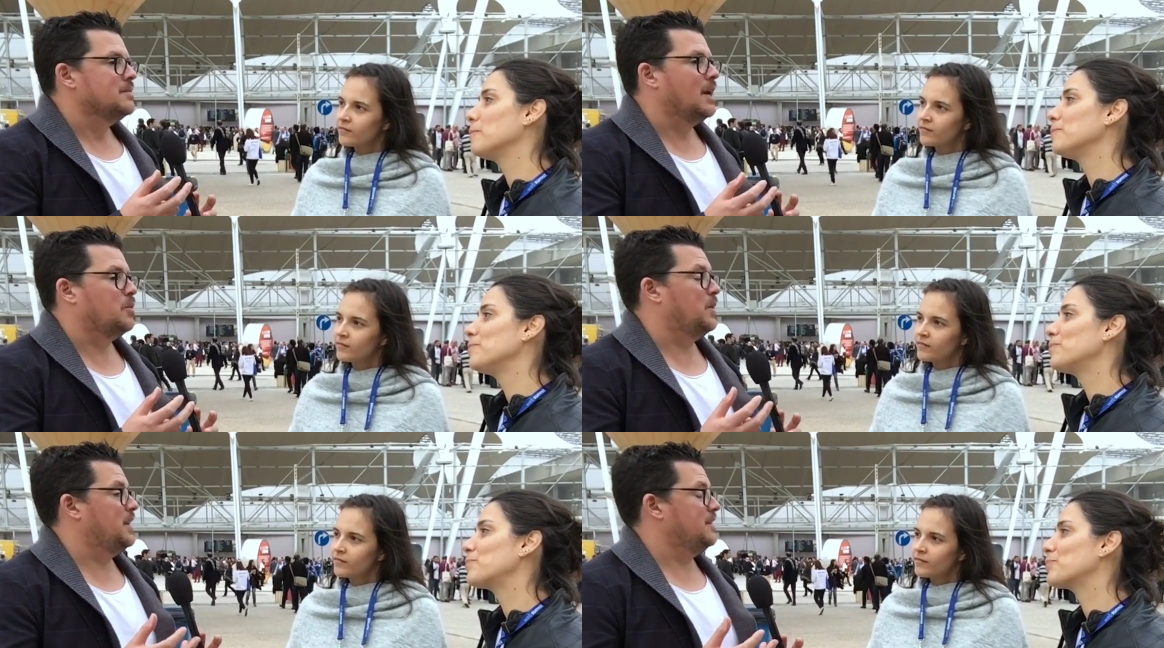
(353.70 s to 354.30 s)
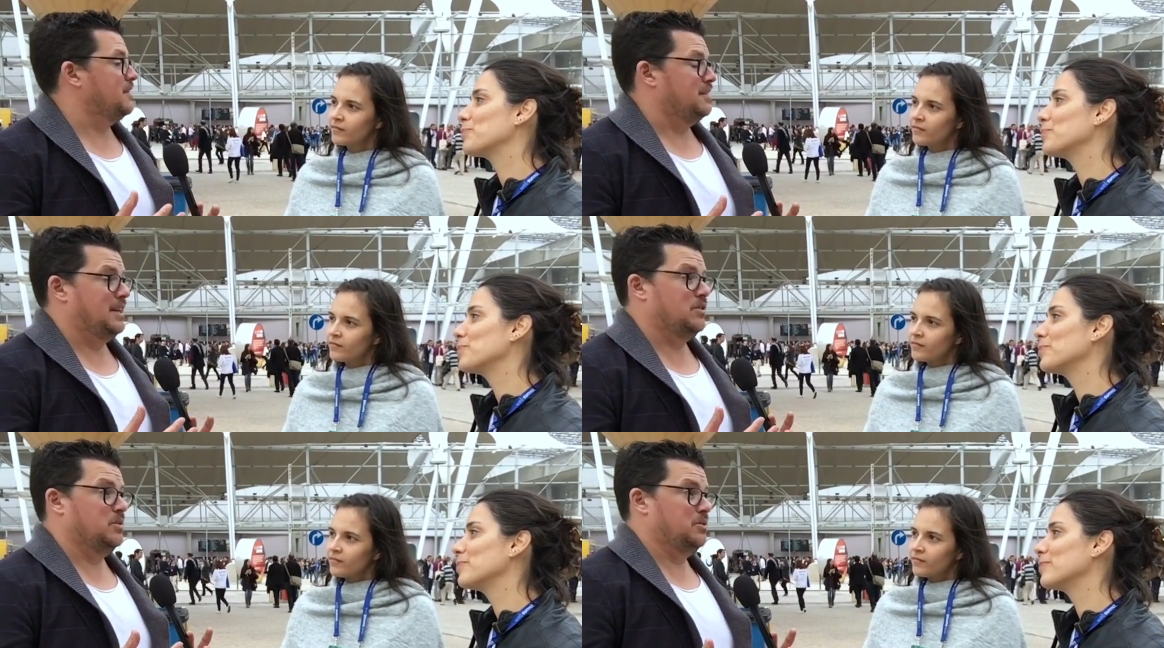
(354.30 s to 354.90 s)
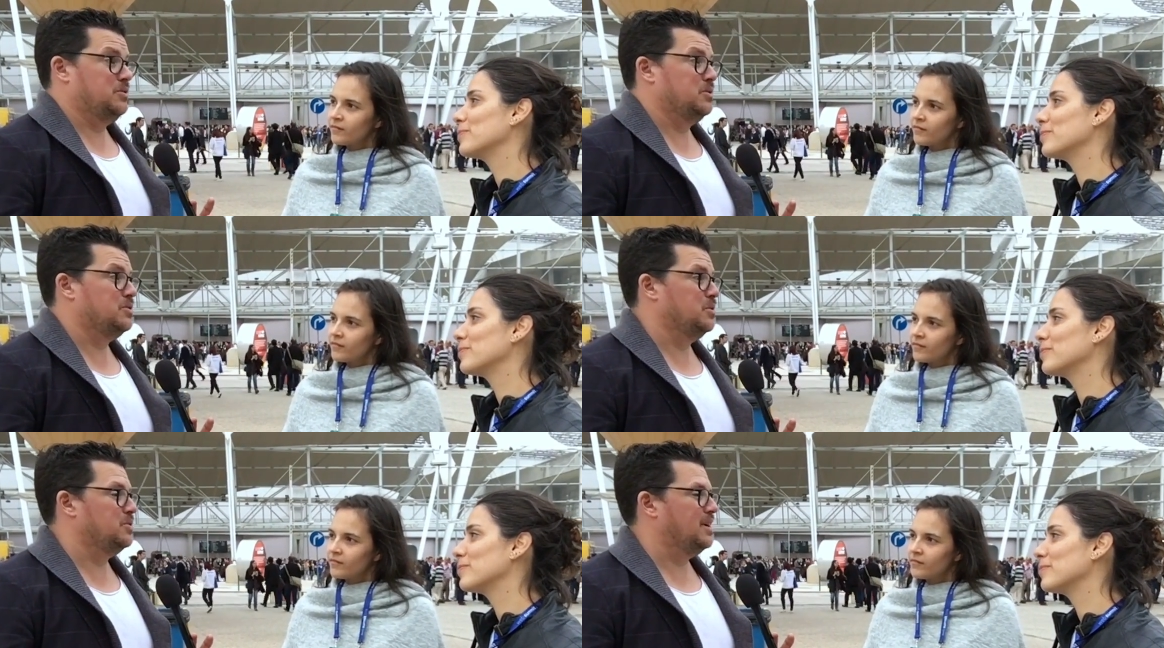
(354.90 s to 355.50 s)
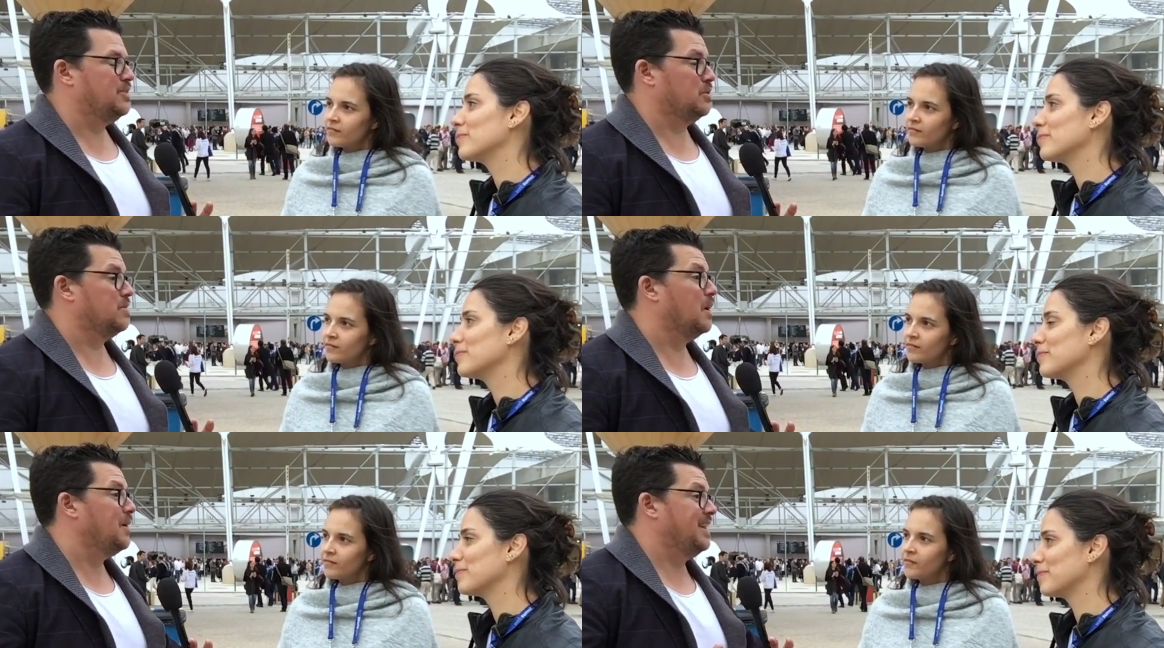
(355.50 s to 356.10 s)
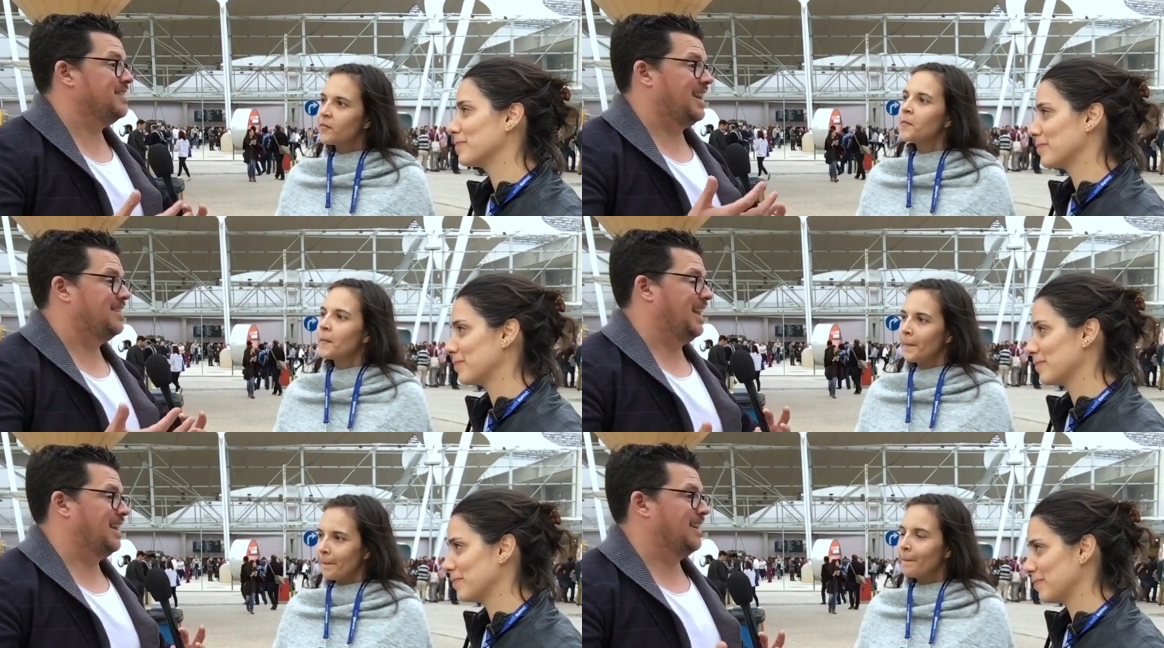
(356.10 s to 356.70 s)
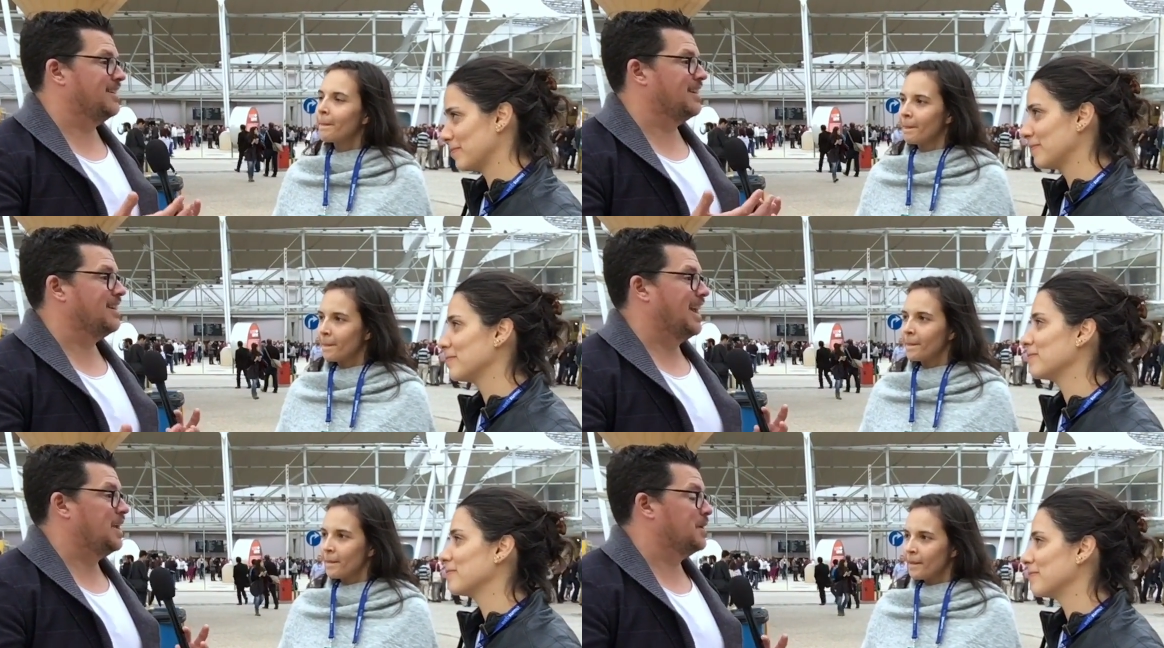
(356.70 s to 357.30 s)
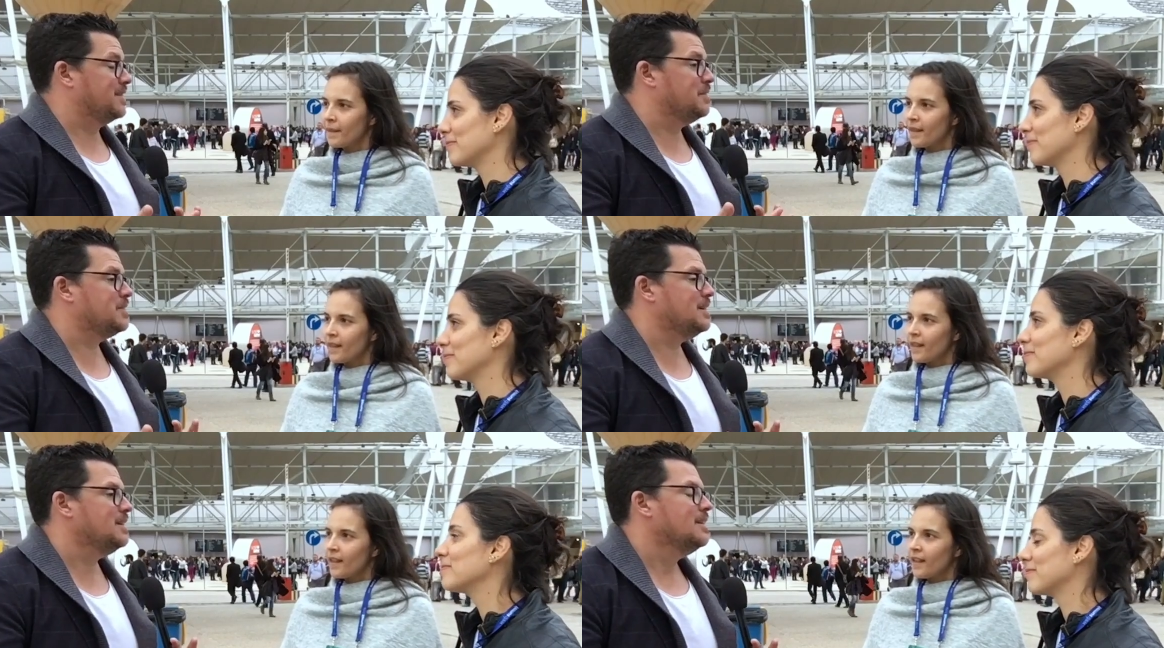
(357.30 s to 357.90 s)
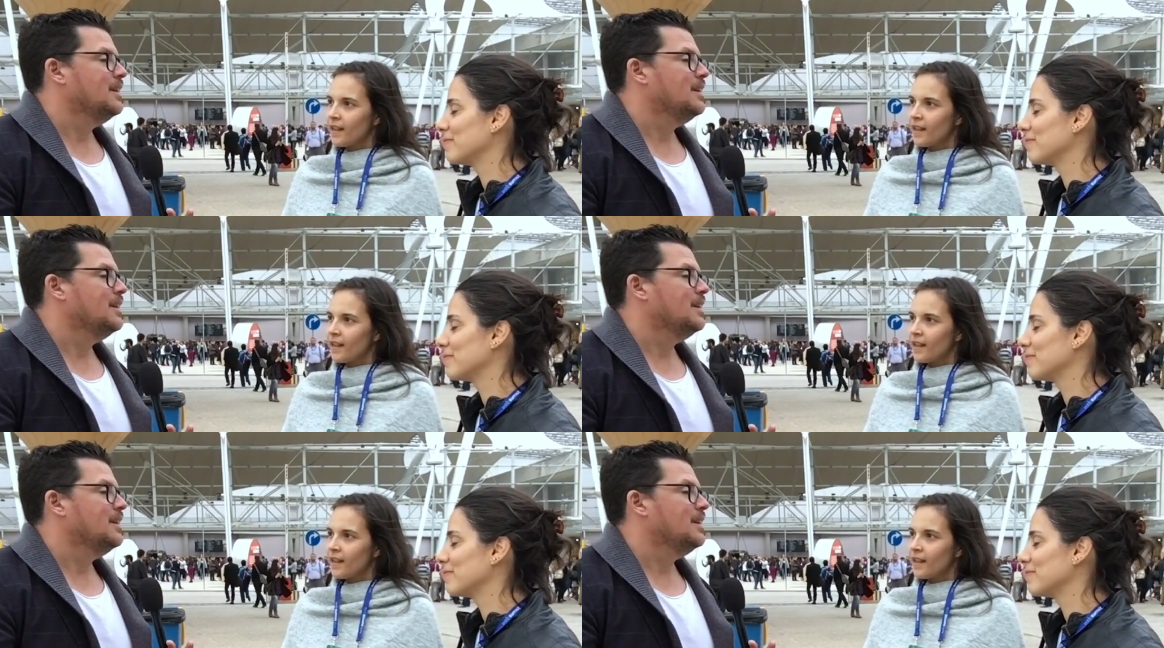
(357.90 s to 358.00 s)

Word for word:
Speaker 1: yeah really need to to to, uh, to grow in in in, uh, in your activity.